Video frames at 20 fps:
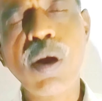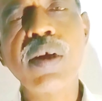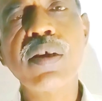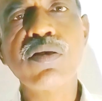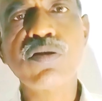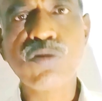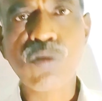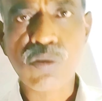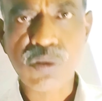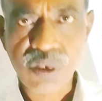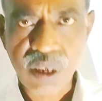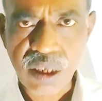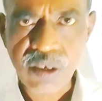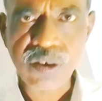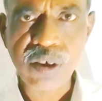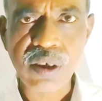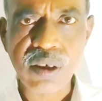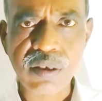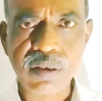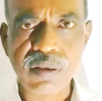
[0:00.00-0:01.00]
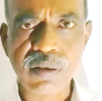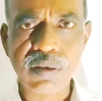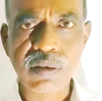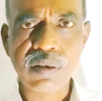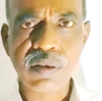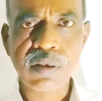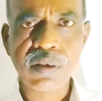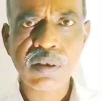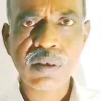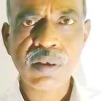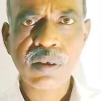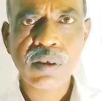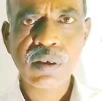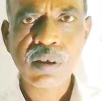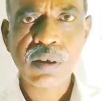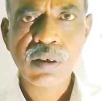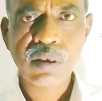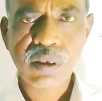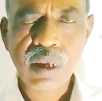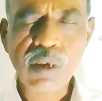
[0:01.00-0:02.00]
why it is so dangerous.
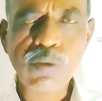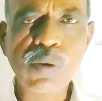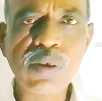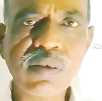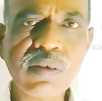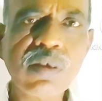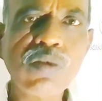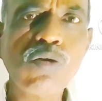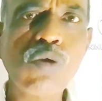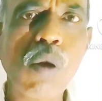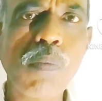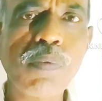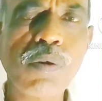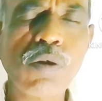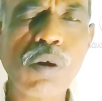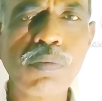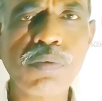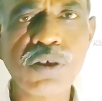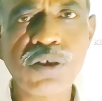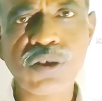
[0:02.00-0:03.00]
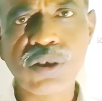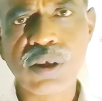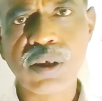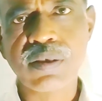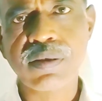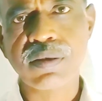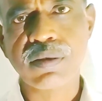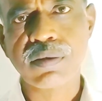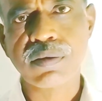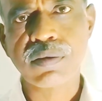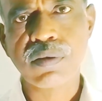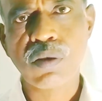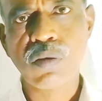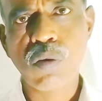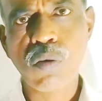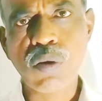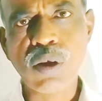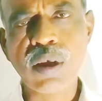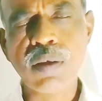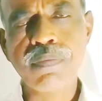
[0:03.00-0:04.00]
That was the topic of discussion.
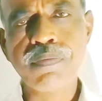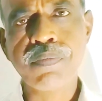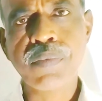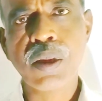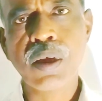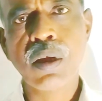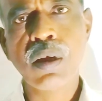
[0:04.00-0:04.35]
Okay,